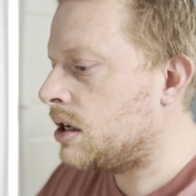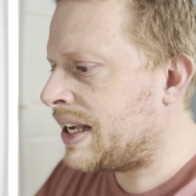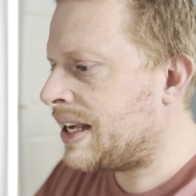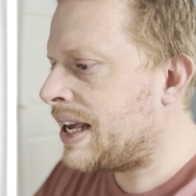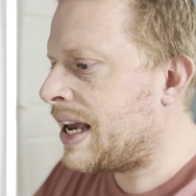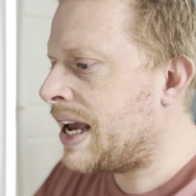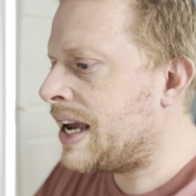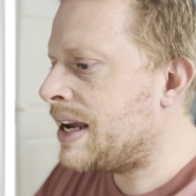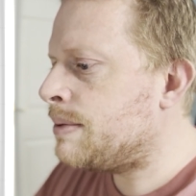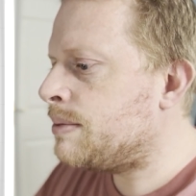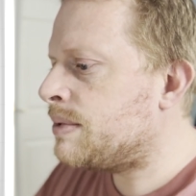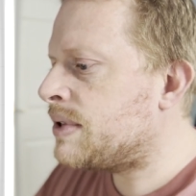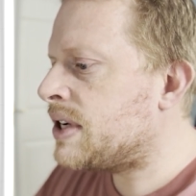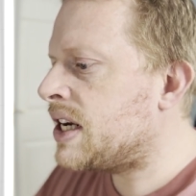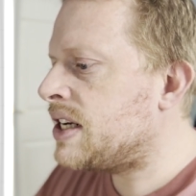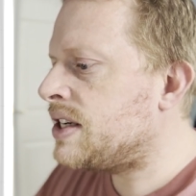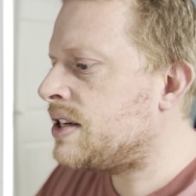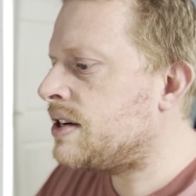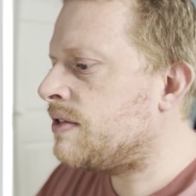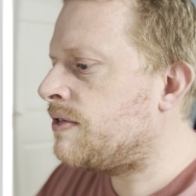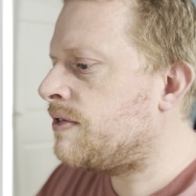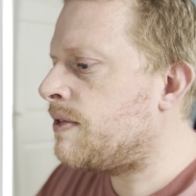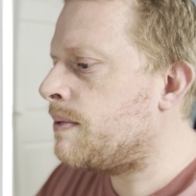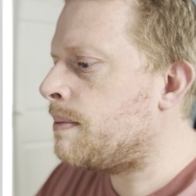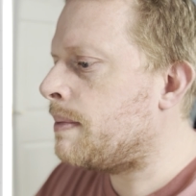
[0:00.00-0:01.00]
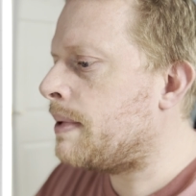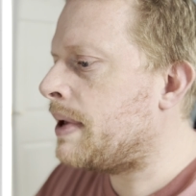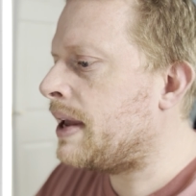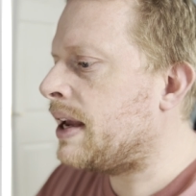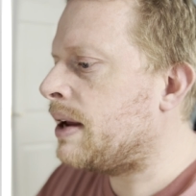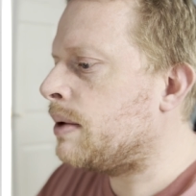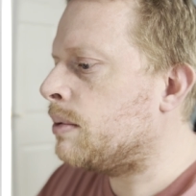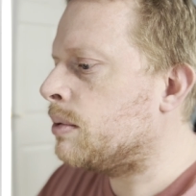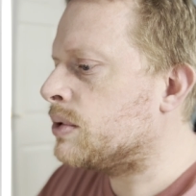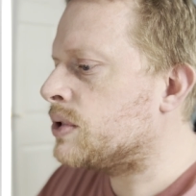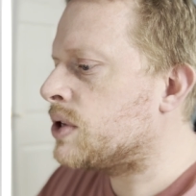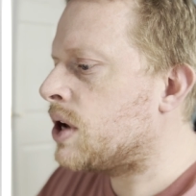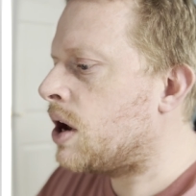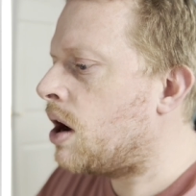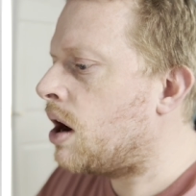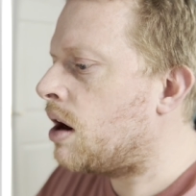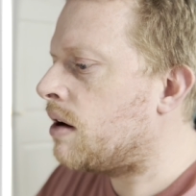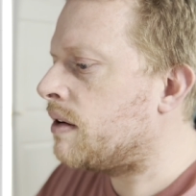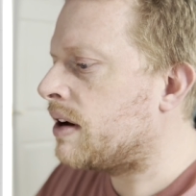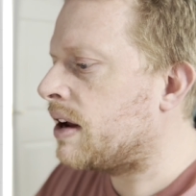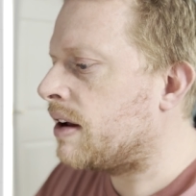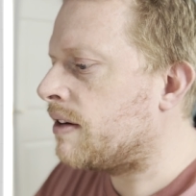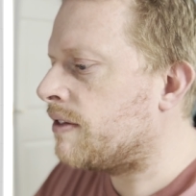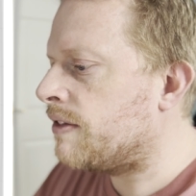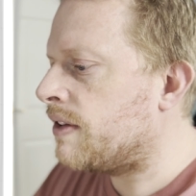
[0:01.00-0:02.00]
Game changer for me was
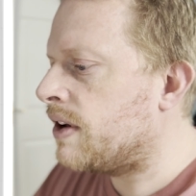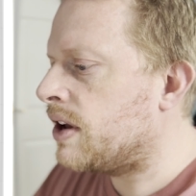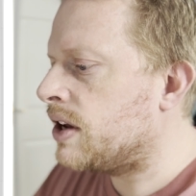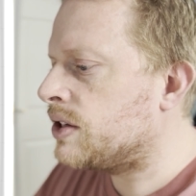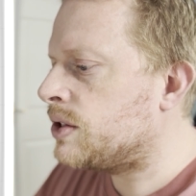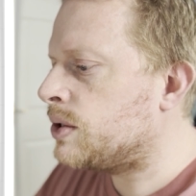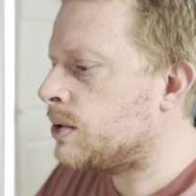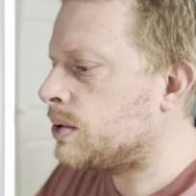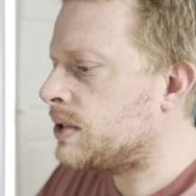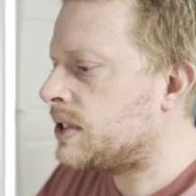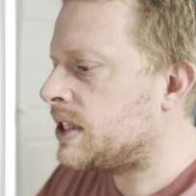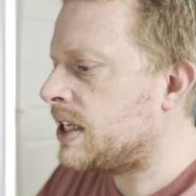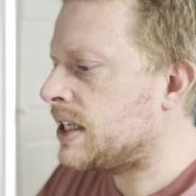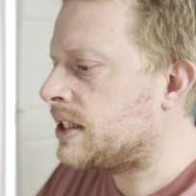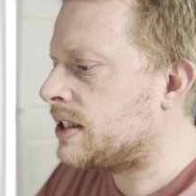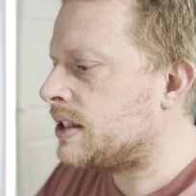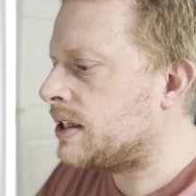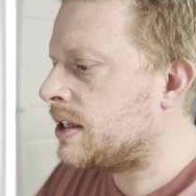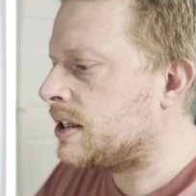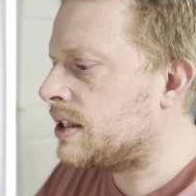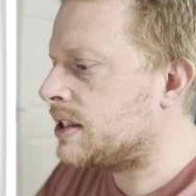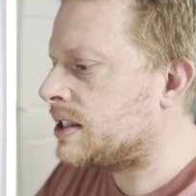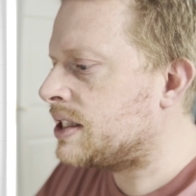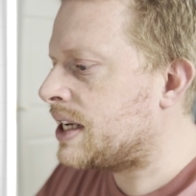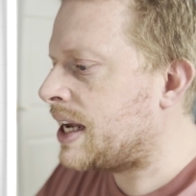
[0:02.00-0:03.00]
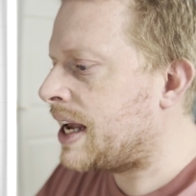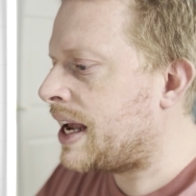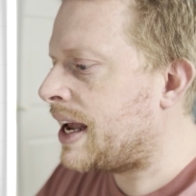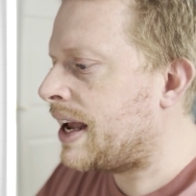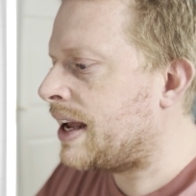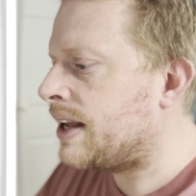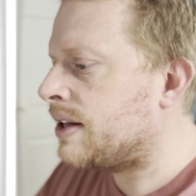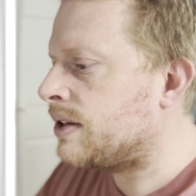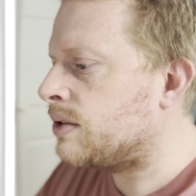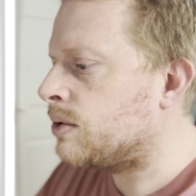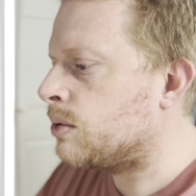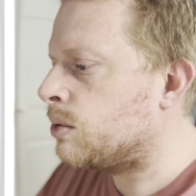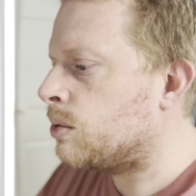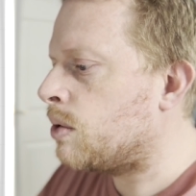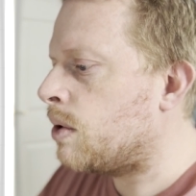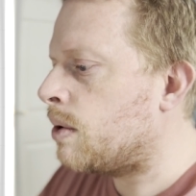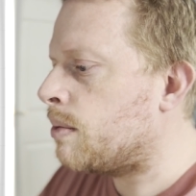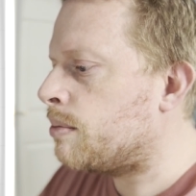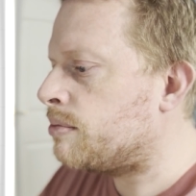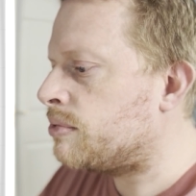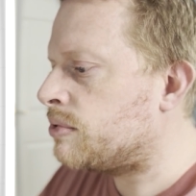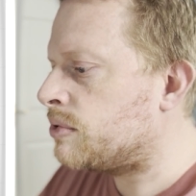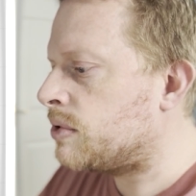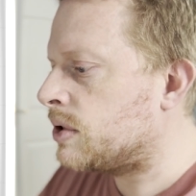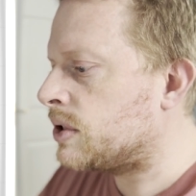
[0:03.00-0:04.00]
hiring a virtual assistant to handle
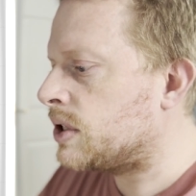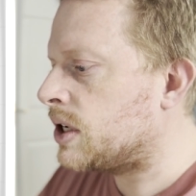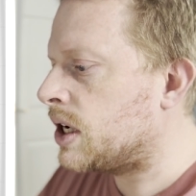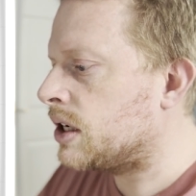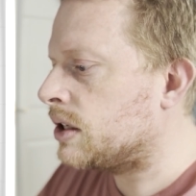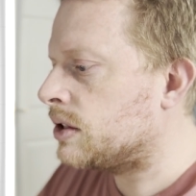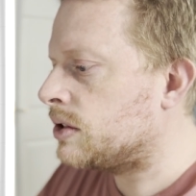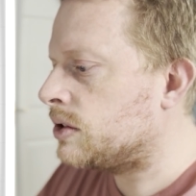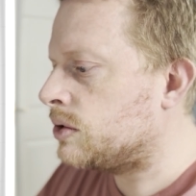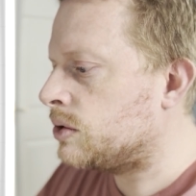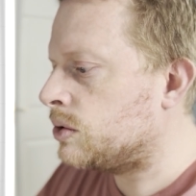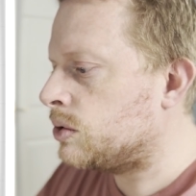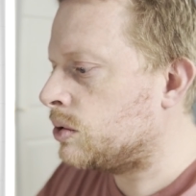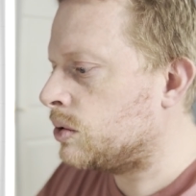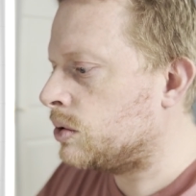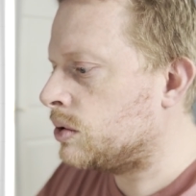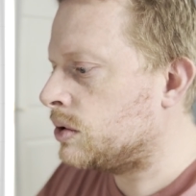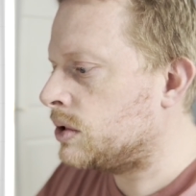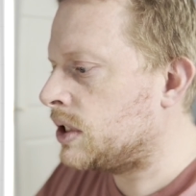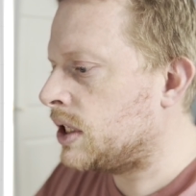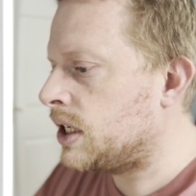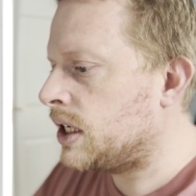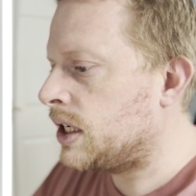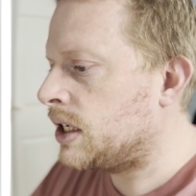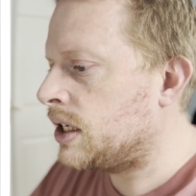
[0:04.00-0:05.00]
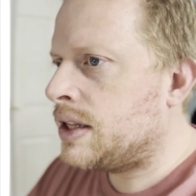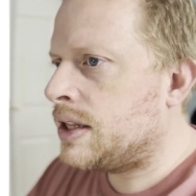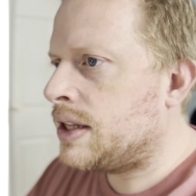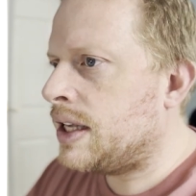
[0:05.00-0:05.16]
product sourcing.